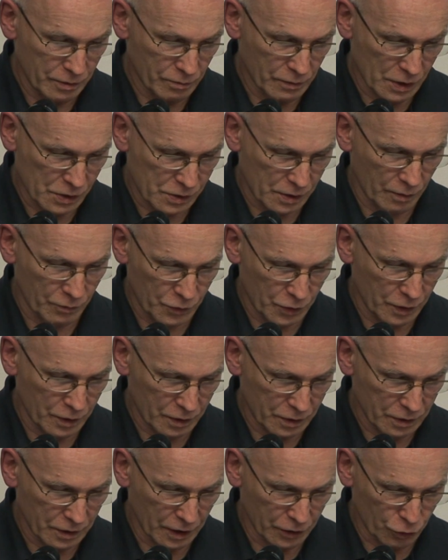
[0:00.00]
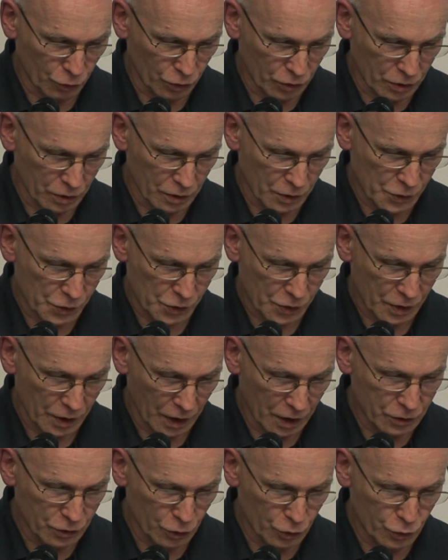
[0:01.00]
by something that occurs
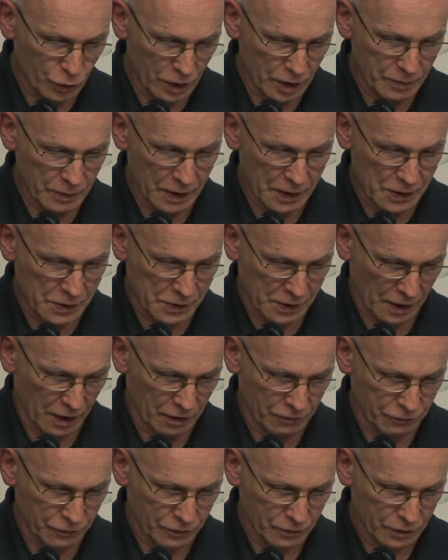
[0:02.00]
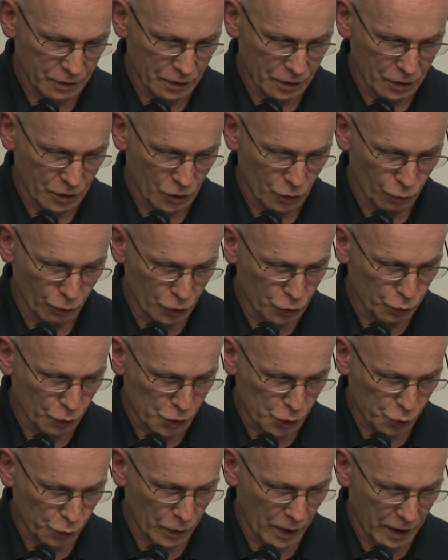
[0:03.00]
in the dream itself, which
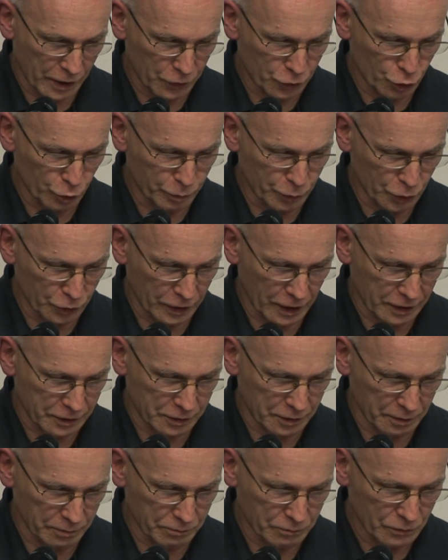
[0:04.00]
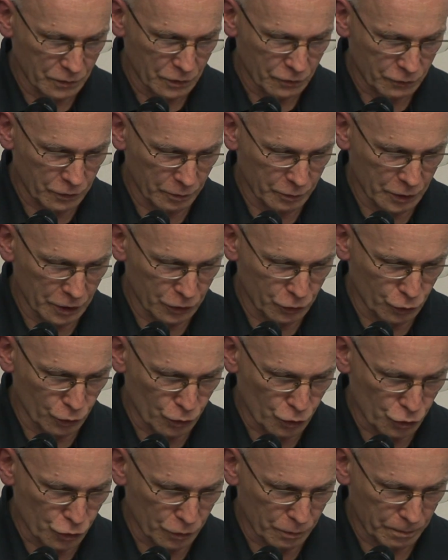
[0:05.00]
was trying to protect him from the
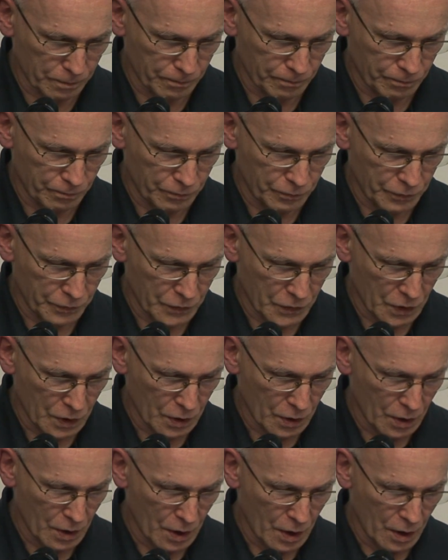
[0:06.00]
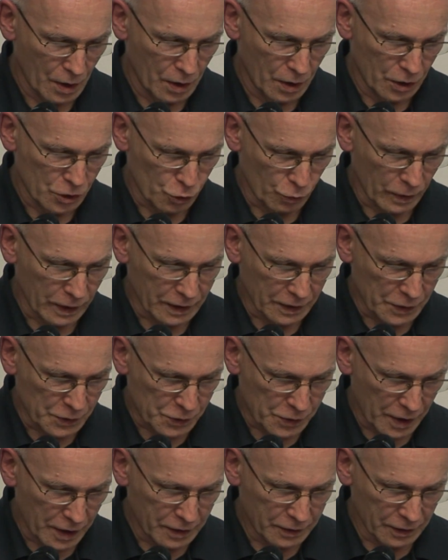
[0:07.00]
intrusion. So one can
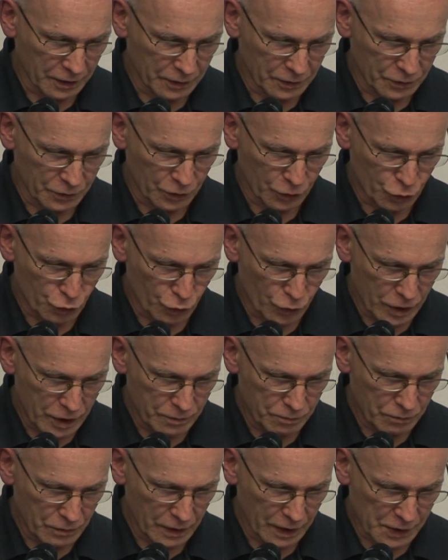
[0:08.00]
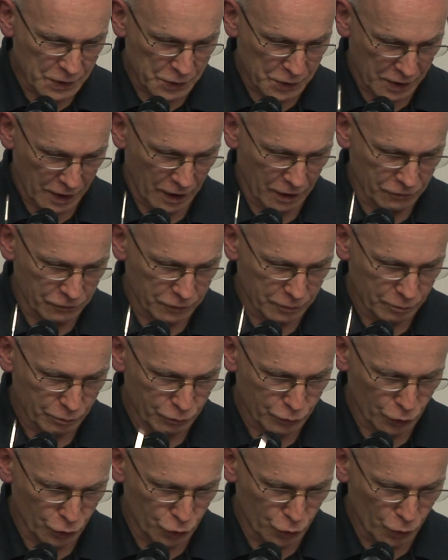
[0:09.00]
say that the dream itself
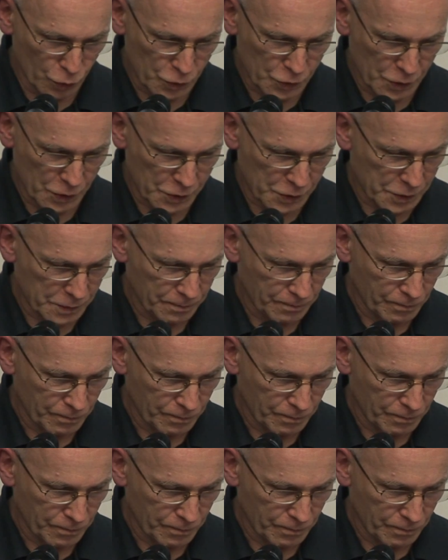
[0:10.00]
produces